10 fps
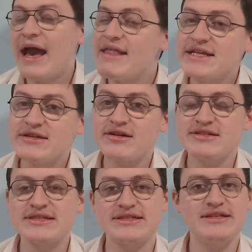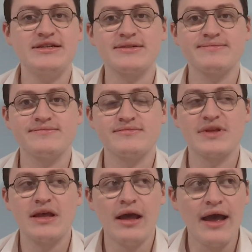And they start succeeding.
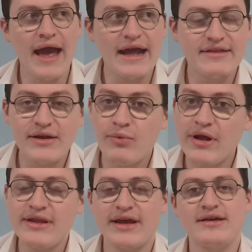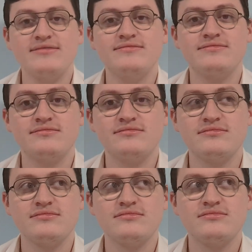And then one day,
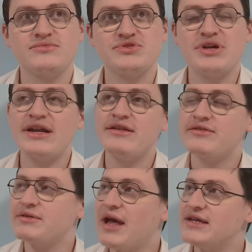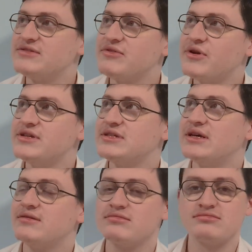Johnny has a thought in his
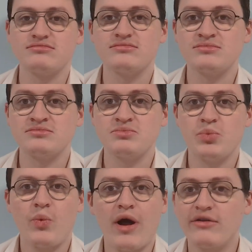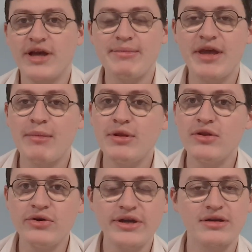head. Why don't I become a
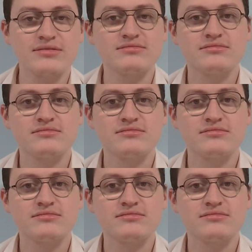lawyer?